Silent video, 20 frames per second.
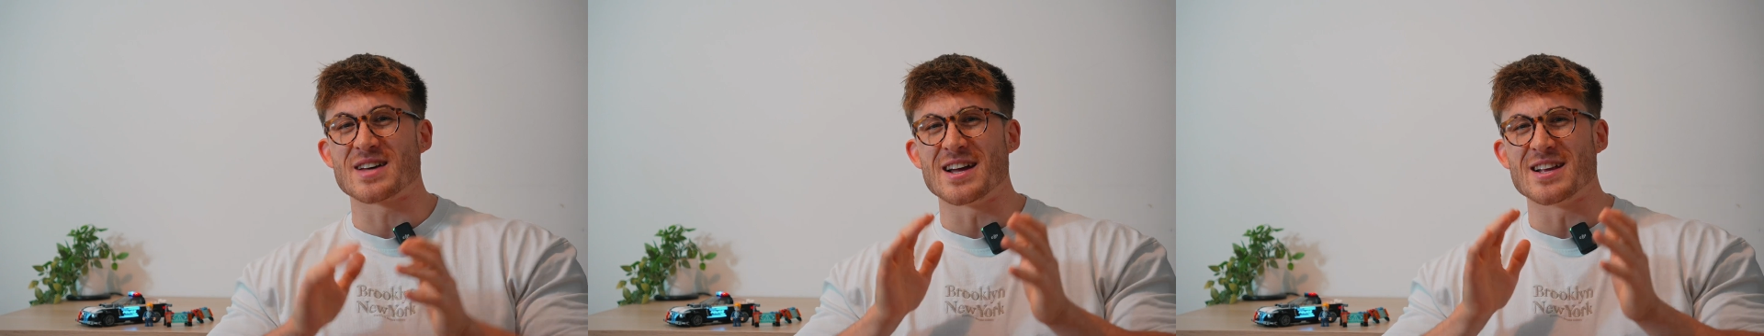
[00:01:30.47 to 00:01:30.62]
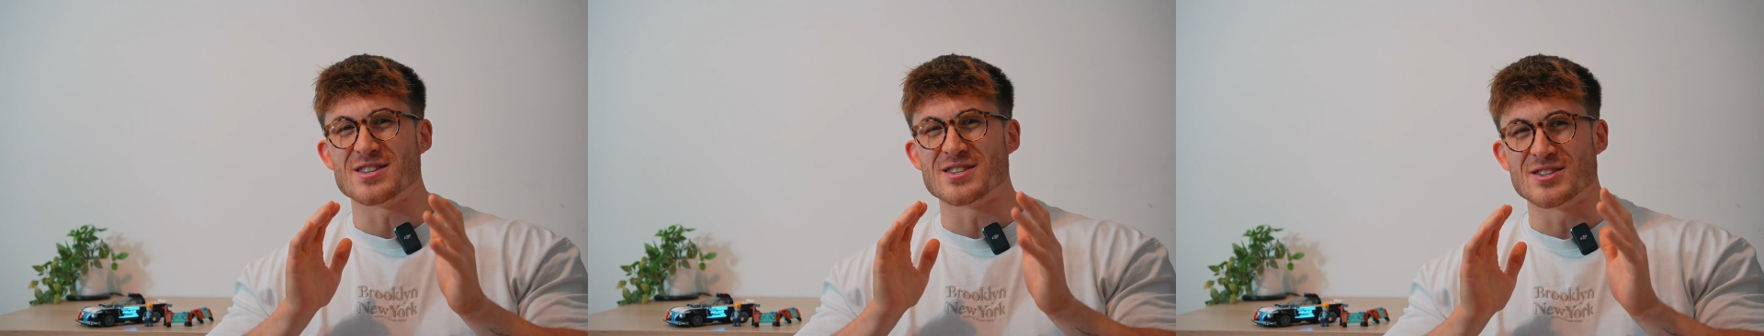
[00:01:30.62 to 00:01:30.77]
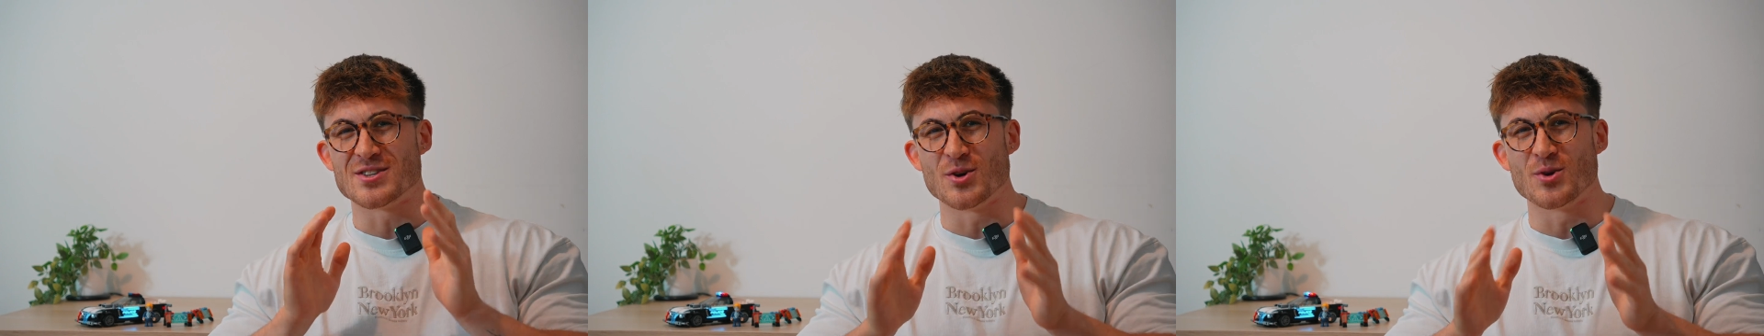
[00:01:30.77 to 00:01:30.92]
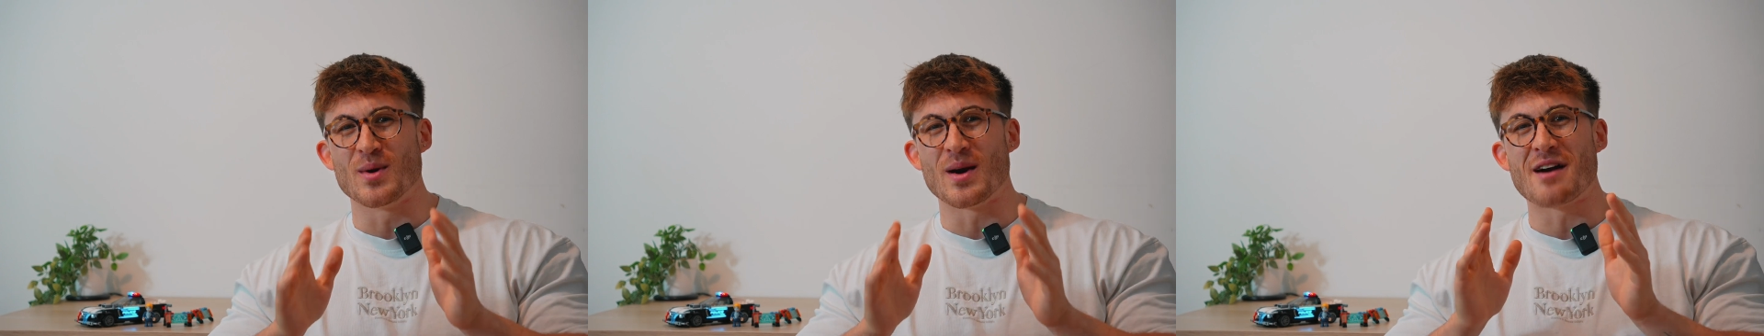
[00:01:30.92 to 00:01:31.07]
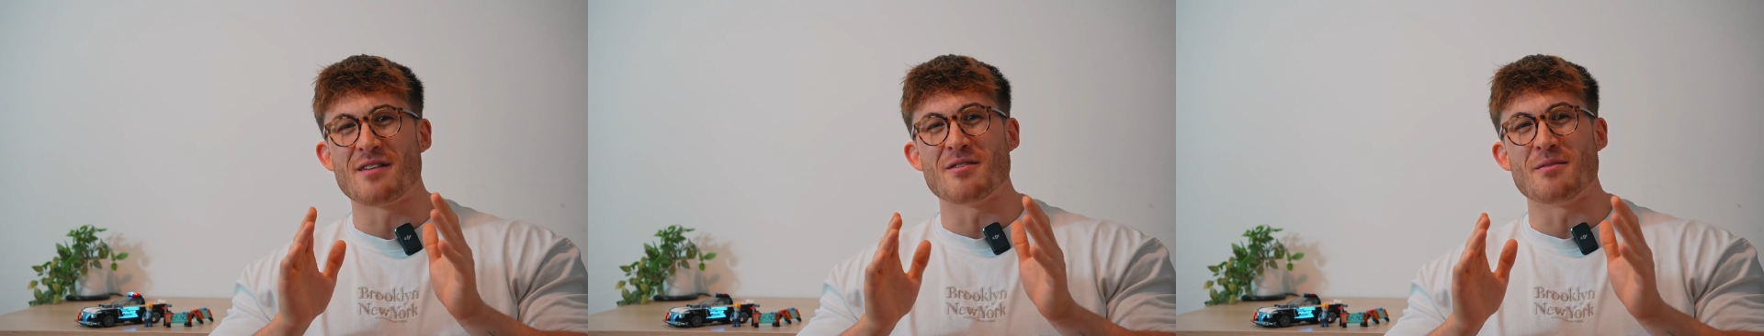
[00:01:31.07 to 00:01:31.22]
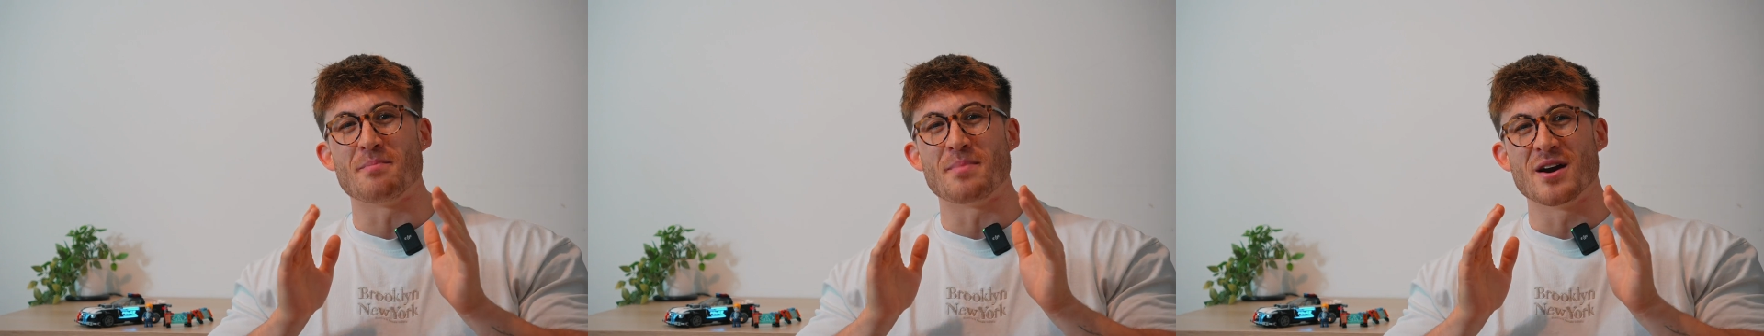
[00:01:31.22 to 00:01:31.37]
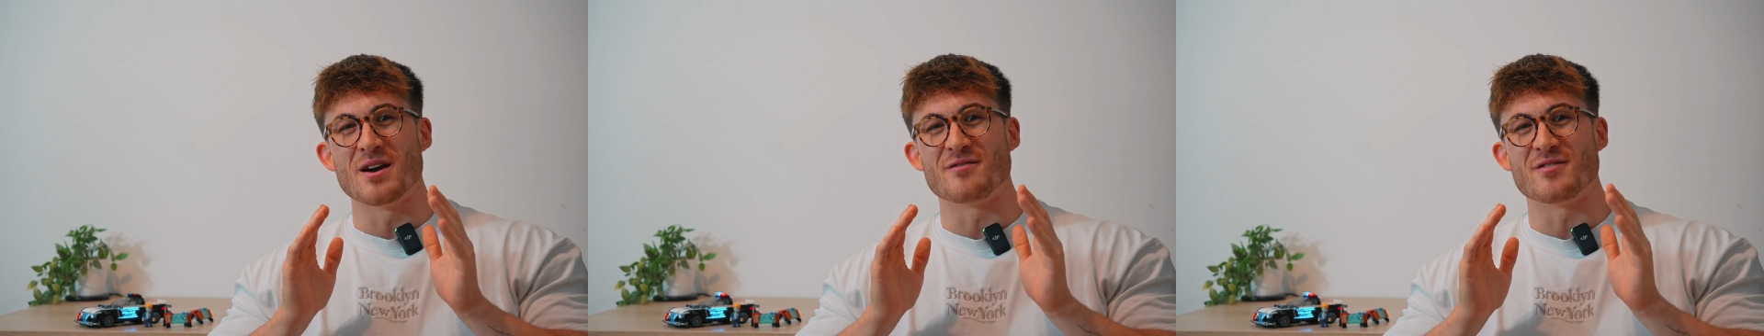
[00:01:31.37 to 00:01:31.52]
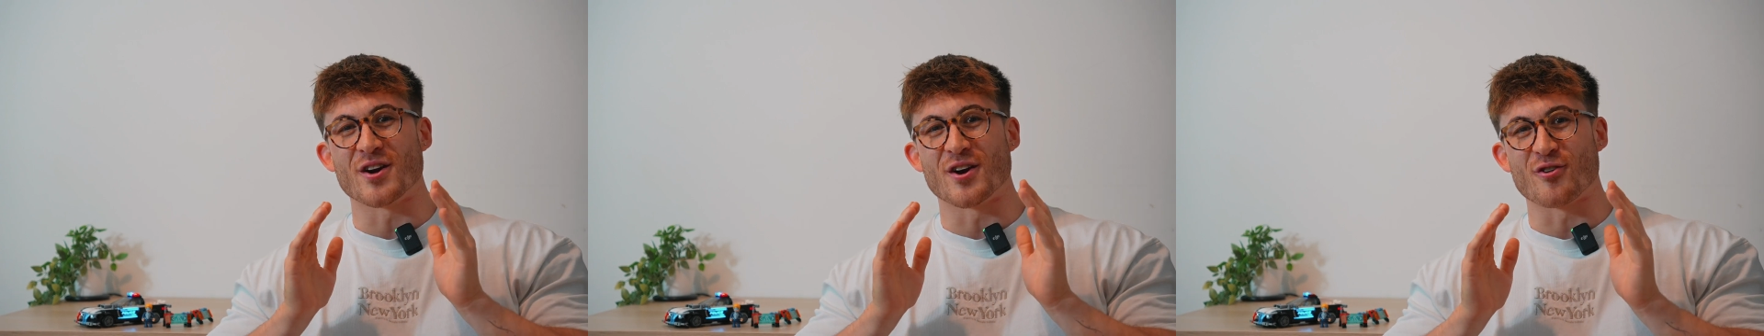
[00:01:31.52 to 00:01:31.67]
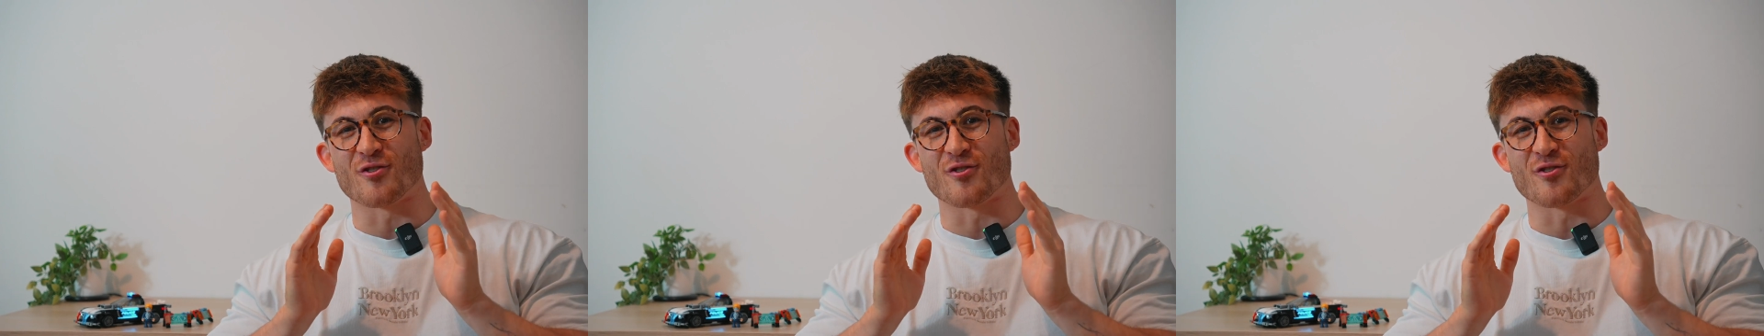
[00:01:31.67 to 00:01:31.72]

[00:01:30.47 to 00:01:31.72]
I do have a bit of a